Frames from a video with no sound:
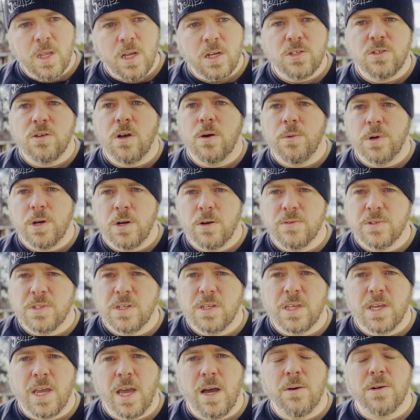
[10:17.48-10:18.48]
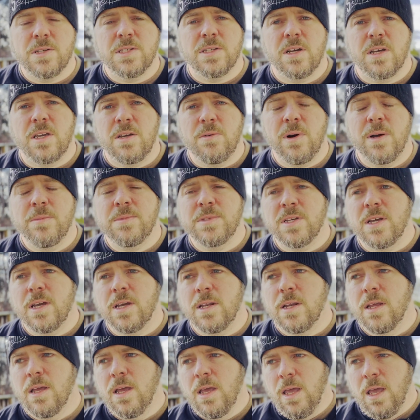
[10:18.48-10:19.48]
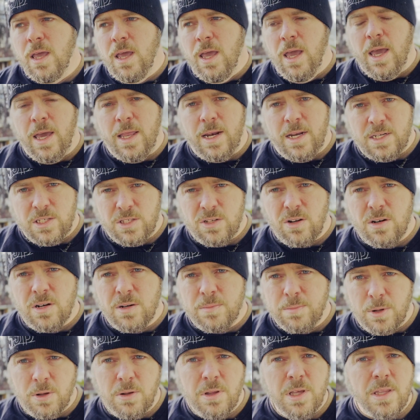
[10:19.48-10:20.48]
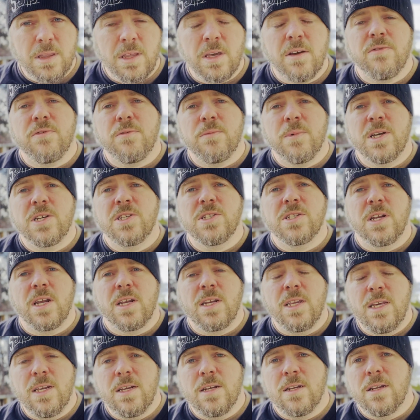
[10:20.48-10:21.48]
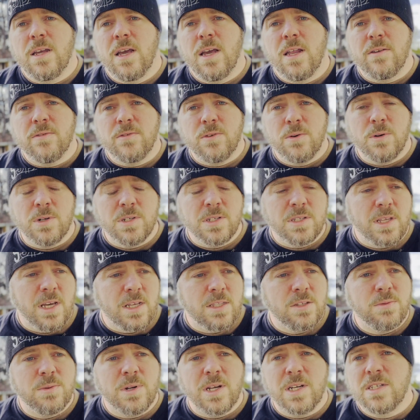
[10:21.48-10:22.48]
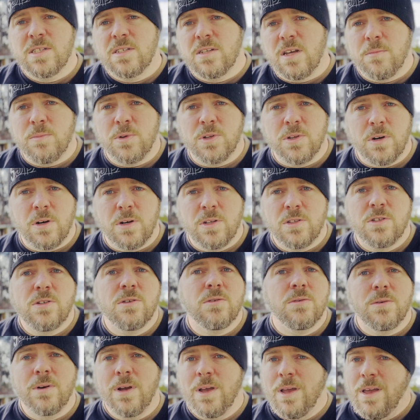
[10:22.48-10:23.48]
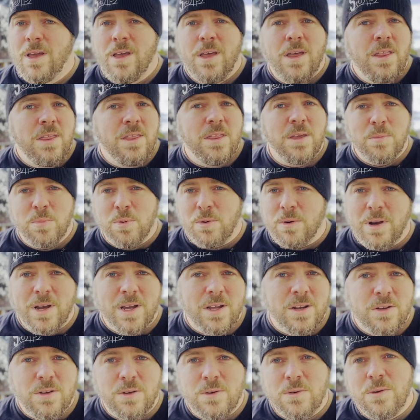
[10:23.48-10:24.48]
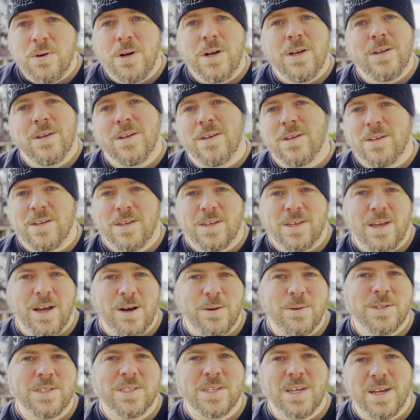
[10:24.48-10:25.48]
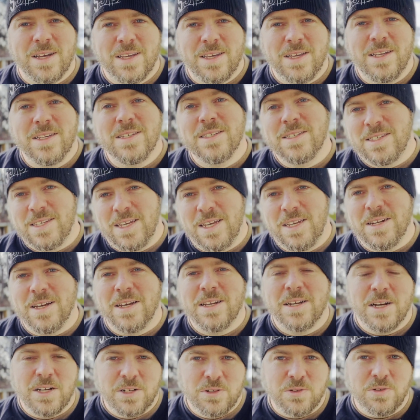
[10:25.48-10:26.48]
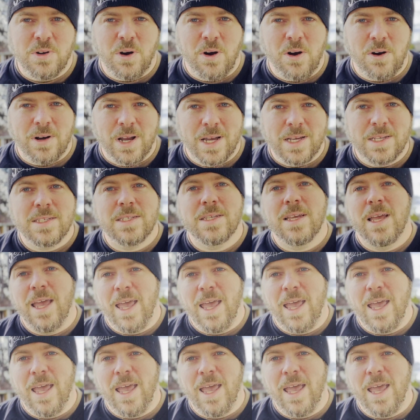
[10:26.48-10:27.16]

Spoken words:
So I went over to the Kawasaki website and I started pulling the information I needed. And of course, that's when I stumbled onto the brand new Kawasaki Z900RS